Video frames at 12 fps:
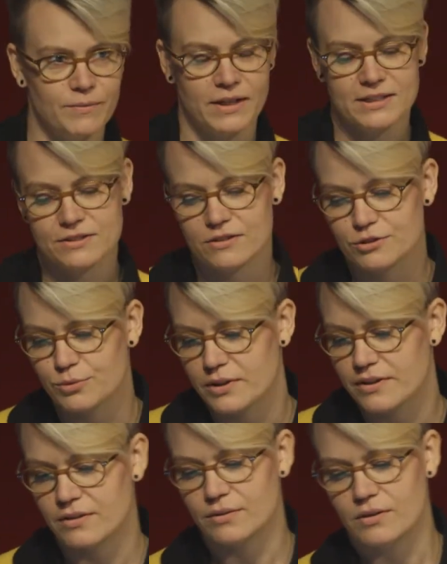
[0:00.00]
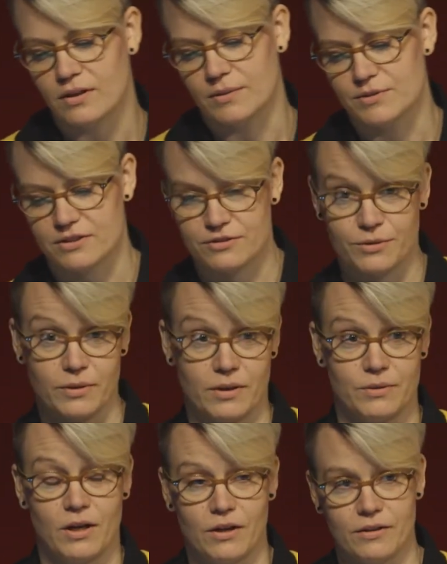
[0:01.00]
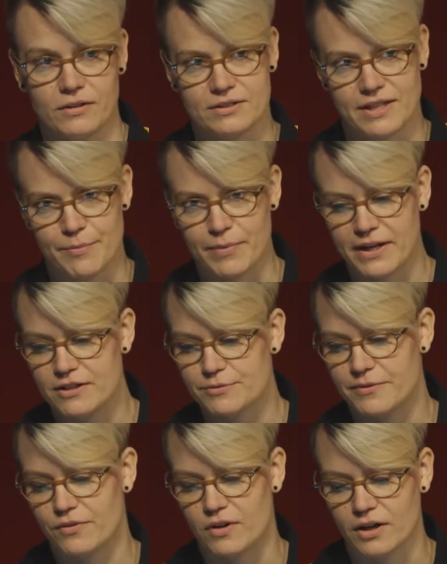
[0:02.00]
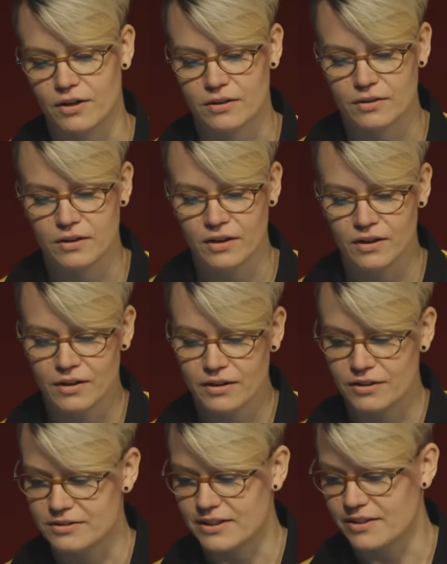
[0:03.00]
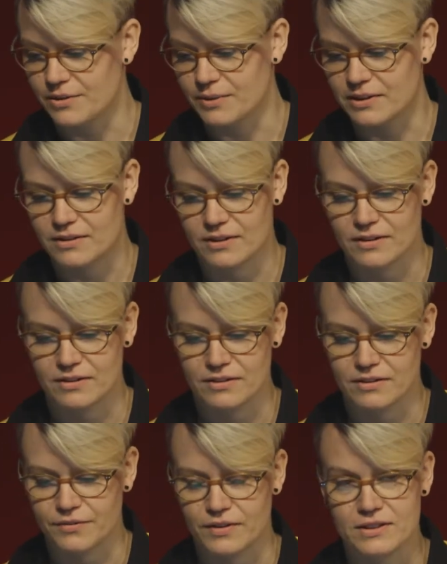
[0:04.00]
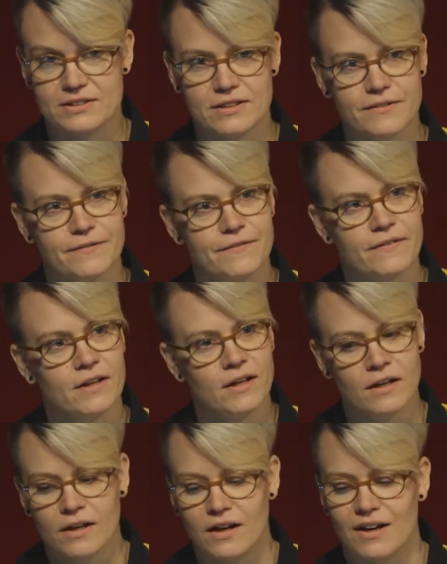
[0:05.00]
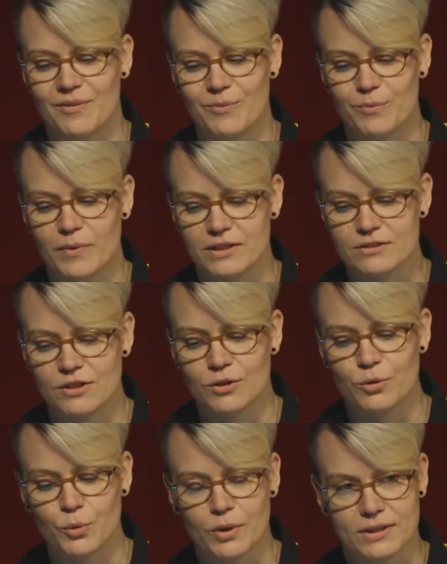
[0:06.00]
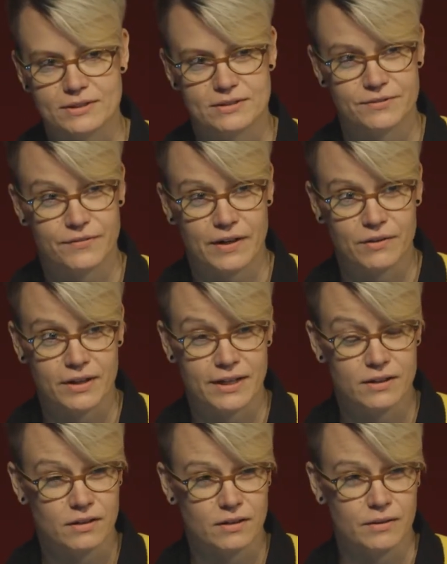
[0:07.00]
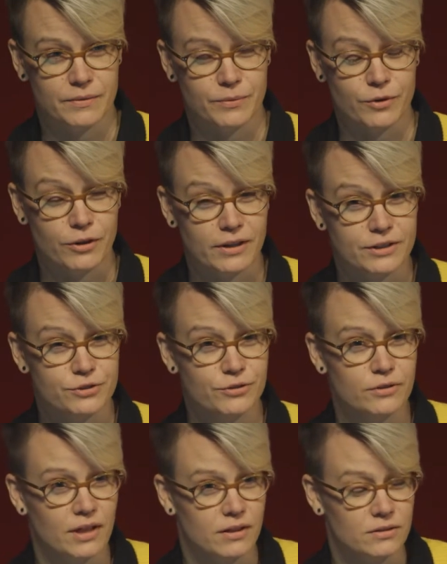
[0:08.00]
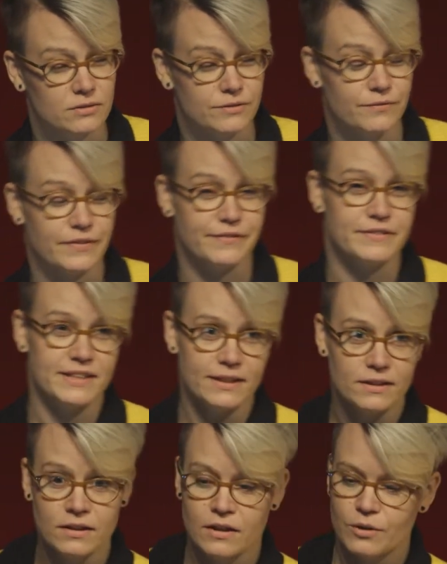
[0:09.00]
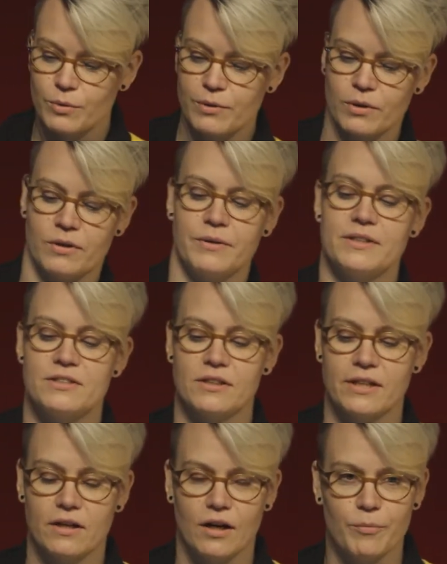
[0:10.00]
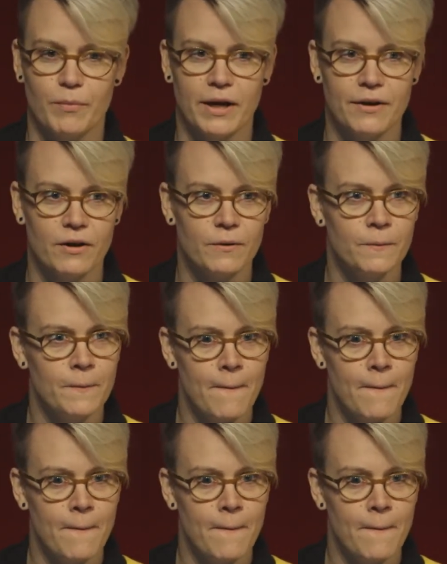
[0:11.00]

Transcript: milestones with you, just so we're all on the same page before I continue with the fun stuff. Monzo was founded early 2015. We were originally called Mondo.